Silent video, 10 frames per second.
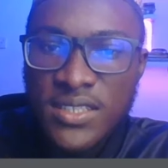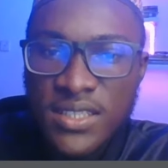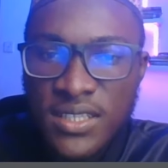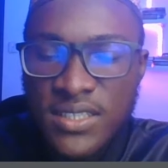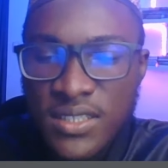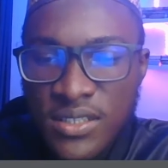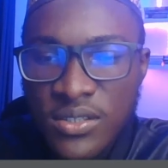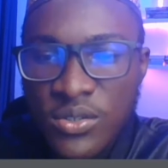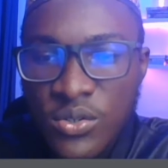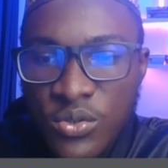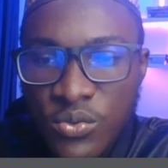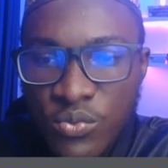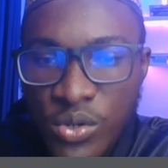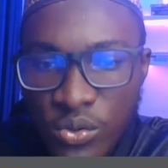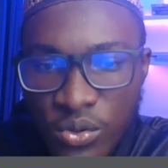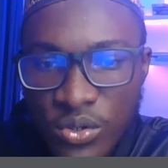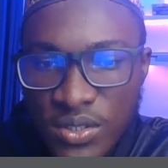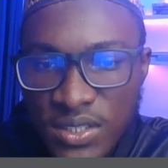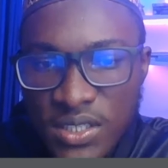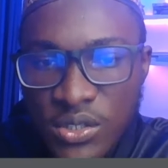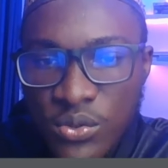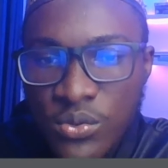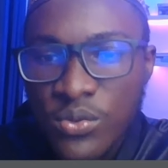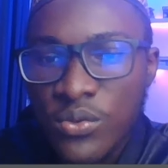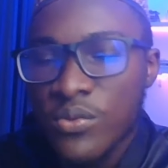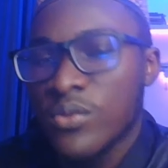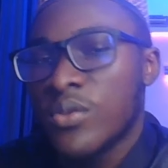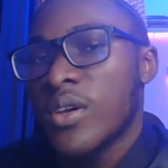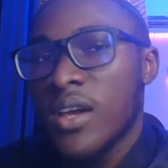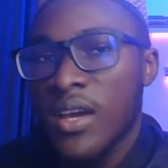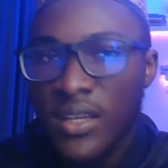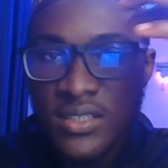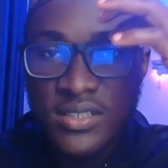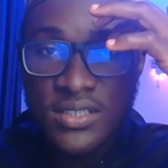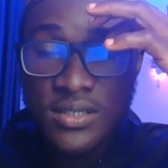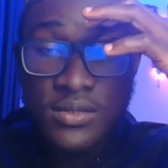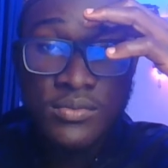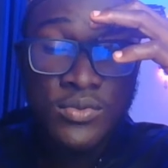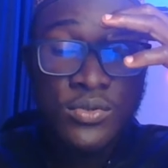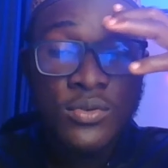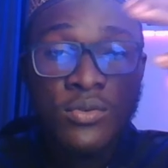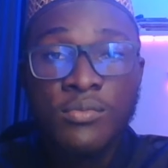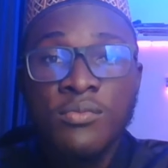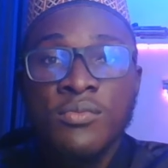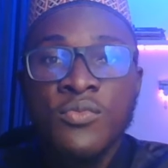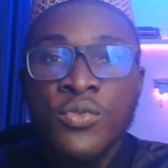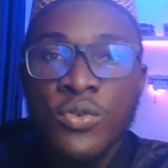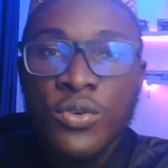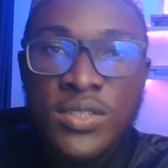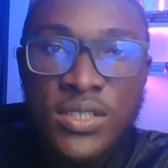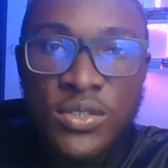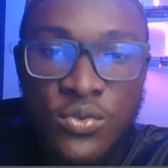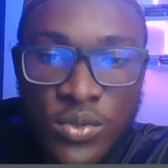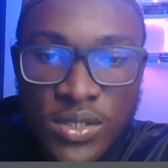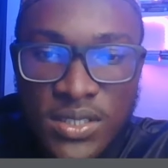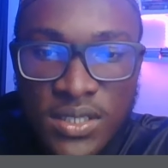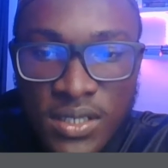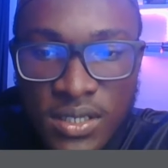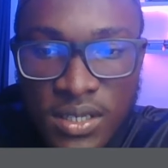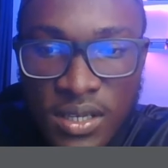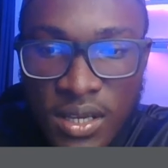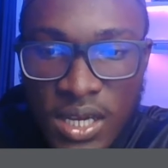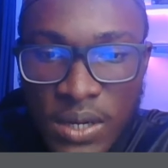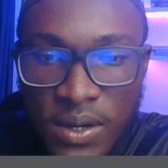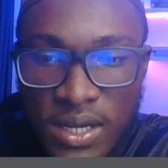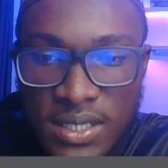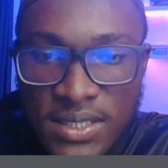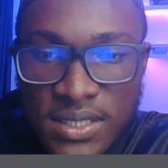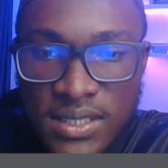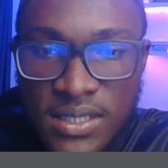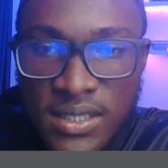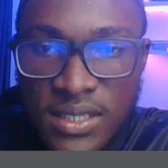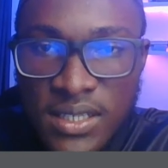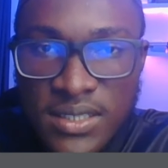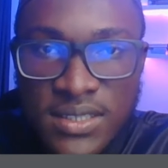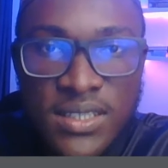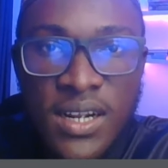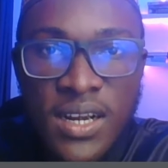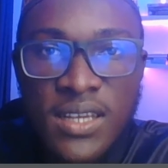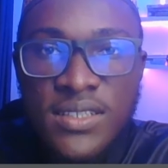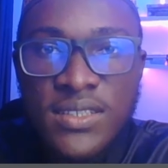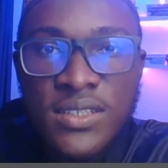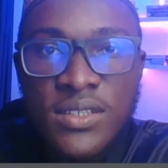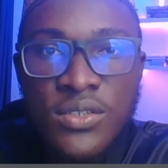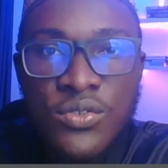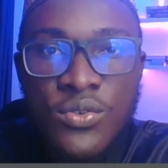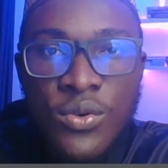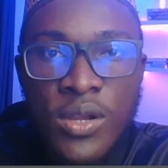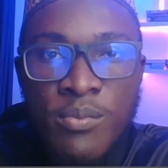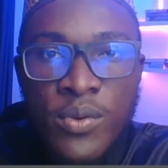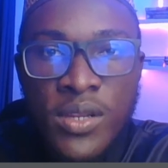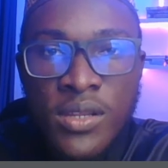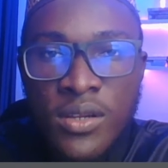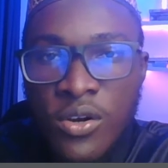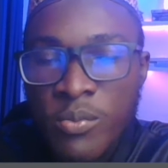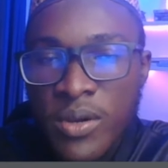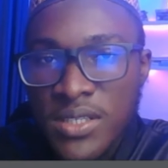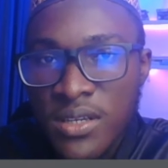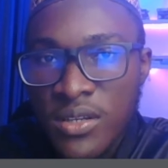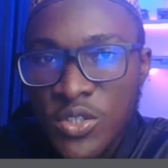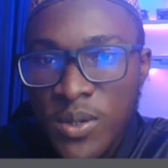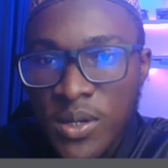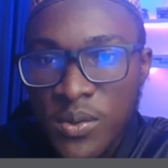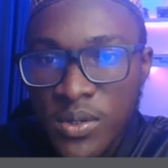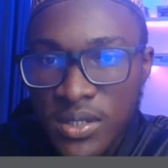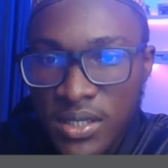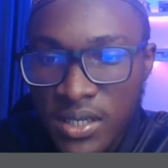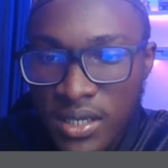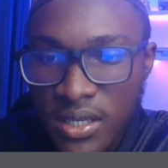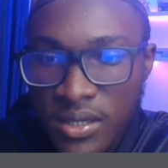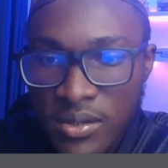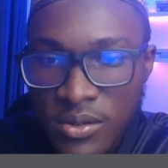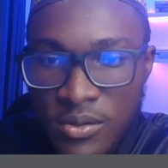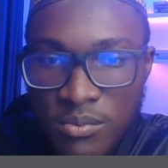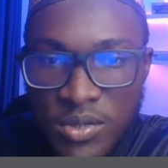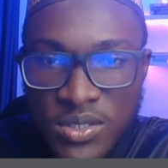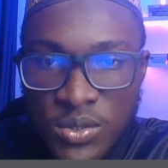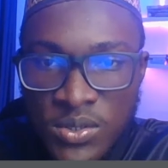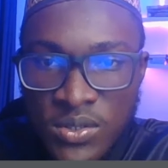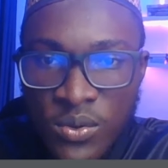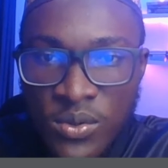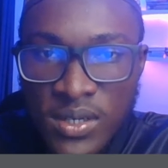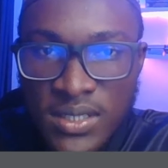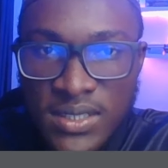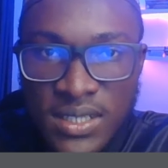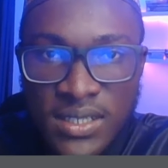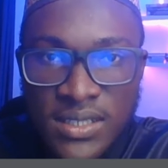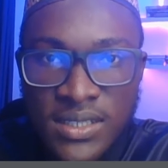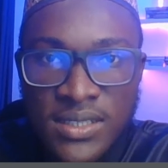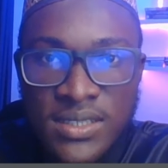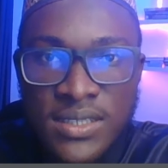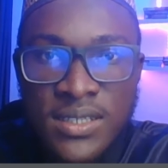lesson we'll continue, and we will continue with our lesson in the next class. So I pray Almighty Allah subhanahu wa ta'ala makes us understand it